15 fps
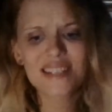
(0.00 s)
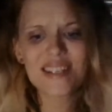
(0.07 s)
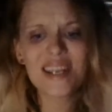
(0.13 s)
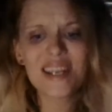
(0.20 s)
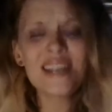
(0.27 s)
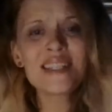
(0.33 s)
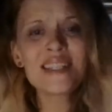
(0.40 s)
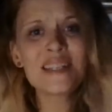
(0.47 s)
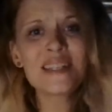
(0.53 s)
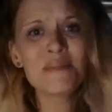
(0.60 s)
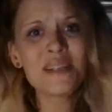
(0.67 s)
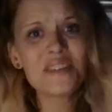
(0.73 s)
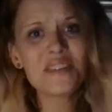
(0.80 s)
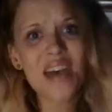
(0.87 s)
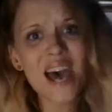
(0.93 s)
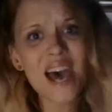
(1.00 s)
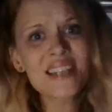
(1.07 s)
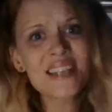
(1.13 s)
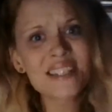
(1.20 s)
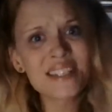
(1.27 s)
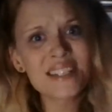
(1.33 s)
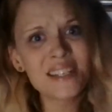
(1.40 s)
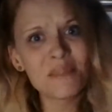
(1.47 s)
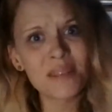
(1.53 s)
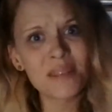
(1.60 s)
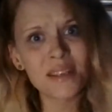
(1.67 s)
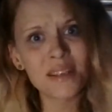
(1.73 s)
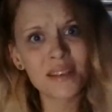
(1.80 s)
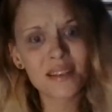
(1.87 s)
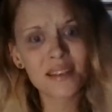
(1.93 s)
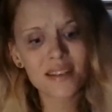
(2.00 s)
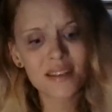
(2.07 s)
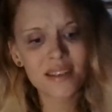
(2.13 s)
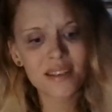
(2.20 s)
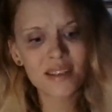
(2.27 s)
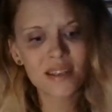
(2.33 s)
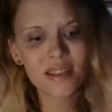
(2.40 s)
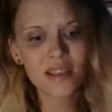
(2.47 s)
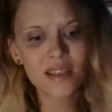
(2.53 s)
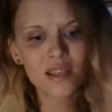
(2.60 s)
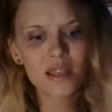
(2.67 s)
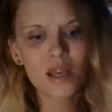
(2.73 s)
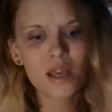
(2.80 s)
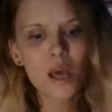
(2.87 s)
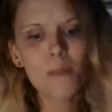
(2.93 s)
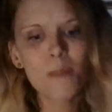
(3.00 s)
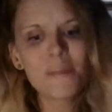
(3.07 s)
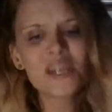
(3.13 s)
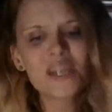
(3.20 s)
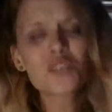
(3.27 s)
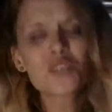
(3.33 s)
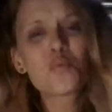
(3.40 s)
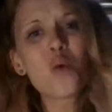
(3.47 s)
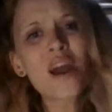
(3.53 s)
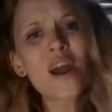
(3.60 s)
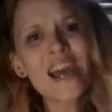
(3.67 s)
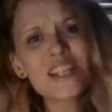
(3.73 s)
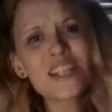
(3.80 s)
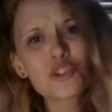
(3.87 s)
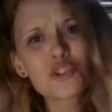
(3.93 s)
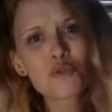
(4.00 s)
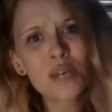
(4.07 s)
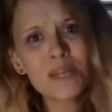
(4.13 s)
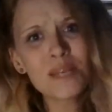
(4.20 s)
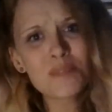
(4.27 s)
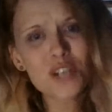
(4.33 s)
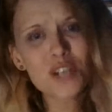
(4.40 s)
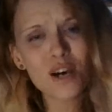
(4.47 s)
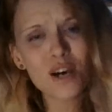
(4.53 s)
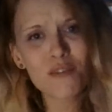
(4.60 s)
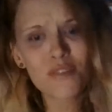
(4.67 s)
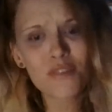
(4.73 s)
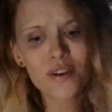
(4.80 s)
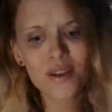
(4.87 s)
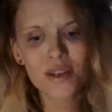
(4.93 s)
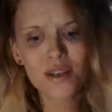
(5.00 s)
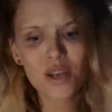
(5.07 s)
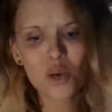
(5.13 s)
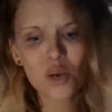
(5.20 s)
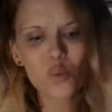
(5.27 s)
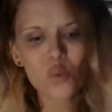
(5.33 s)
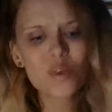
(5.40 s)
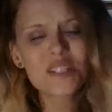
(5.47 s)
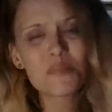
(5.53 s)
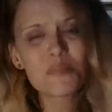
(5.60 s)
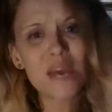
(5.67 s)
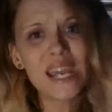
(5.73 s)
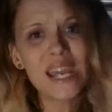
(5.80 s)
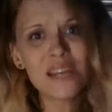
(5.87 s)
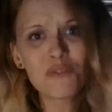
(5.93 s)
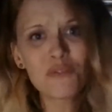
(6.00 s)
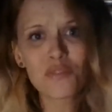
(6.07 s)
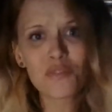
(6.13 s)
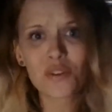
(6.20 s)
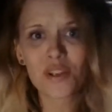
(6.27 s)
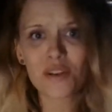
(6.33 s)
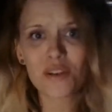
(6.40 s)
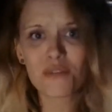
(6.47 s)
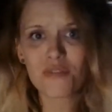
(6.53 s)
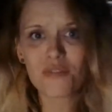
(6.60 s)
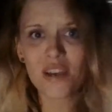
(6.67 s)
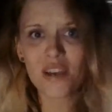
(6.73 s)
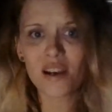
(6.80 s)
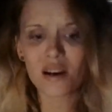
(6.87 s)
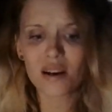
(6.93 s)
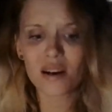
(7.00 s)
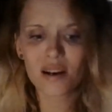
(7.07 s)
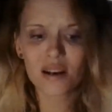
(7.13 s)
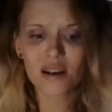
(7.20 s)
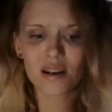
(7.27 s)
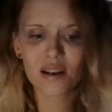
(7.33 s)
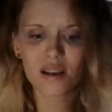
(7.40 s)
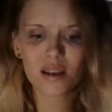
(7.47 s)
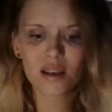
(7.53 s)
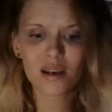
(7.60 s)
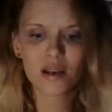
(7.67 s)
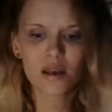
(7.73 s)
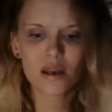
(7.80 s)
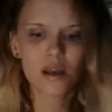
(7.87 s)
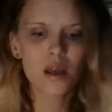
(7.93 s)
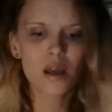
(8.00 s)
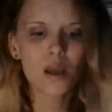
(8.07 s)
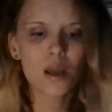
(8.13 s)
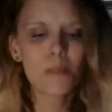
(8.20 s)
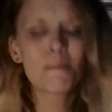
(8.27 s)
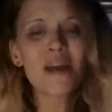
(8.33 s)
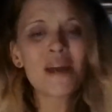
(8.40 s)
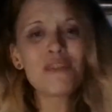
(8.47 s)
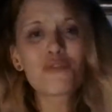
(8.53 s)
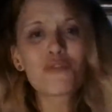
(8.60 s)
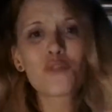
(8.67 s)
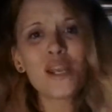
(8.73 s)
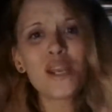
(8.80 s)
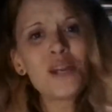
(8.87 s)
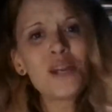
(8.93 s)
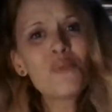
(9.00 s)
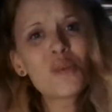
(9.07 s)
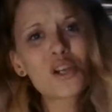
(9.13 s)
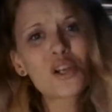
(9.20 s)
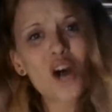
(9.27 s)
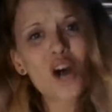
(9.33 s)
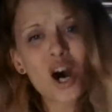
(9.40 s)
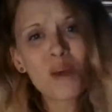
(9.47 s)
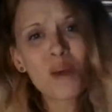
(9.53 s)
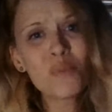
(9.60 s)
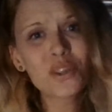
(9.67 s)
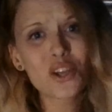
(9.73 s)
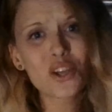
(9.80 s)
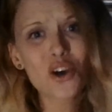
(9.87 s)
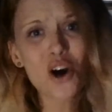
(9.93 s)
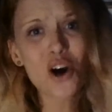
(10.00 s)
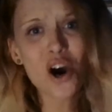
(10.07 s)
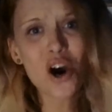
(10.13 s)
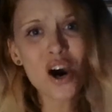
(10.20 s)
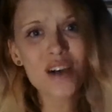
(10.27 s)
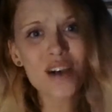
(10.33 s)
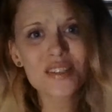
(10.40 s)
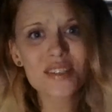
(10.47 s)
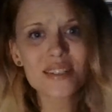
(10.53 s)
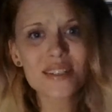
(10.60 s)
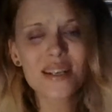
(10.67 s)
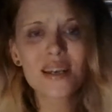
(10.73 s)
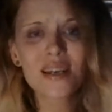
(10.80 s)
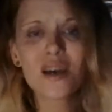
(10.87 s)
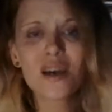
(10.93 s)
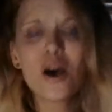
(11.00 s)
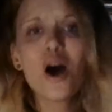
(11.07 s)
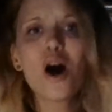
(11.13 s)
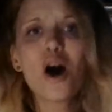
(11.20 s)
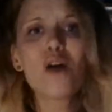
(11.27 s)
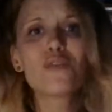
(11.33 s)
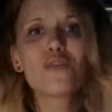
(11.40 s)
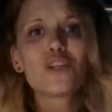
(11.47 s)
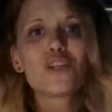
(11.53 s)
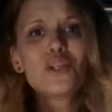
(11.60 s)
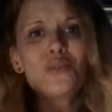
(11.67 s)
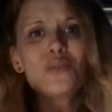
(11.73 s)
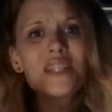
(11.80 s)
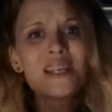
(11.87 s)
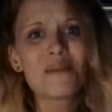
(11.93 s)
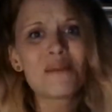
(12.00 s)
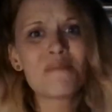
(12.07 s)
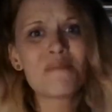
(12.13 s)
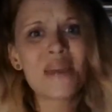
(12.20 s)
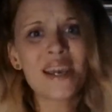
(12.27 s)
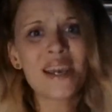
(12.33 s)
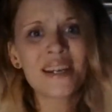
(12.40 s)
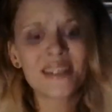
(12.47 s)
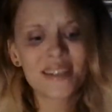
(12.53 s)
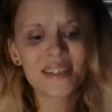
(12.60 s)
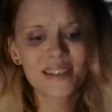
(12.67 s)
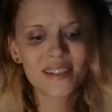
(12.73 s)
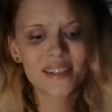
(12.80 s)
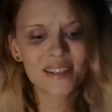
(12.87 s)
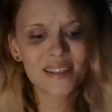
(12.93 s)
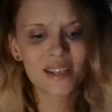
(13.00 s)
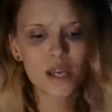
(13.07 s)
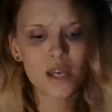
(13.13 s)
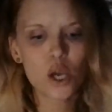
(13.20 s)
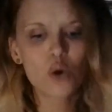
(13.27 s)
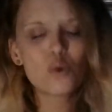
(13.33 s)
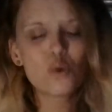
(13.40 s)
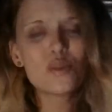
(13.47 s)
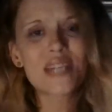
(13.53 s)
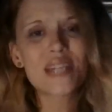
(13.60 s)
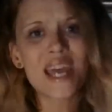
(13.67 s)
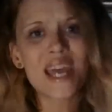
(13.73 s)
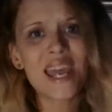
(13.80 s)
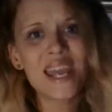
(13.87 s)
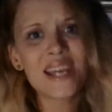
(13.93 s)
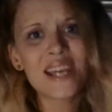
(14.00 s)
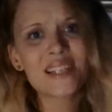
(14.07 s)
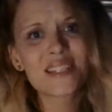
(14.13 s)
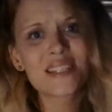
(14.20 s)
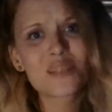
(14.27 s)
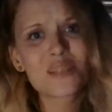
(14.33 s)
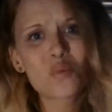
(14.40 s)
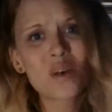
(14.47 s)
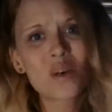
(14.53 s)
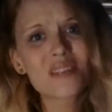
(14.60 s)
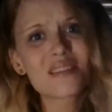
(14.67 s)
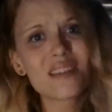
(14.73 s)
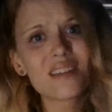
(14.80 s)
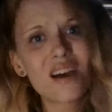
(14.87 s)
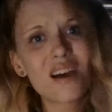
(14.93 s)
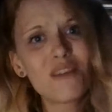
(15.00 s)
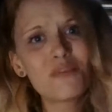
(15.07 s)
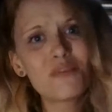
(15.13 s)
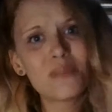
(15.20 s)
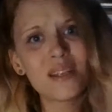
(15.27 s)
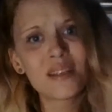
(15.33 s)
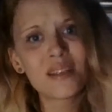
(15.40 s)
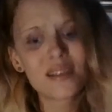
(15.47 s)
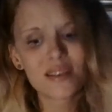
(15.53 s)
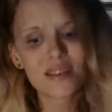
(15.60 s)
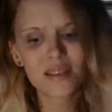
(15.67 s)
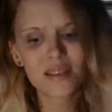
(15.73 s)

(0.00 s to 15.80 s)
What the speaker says: teasing me, testing me. Because what I dreamed of was painful and unfair. My freedom would come with the cost of losing a man whose hands once loved me.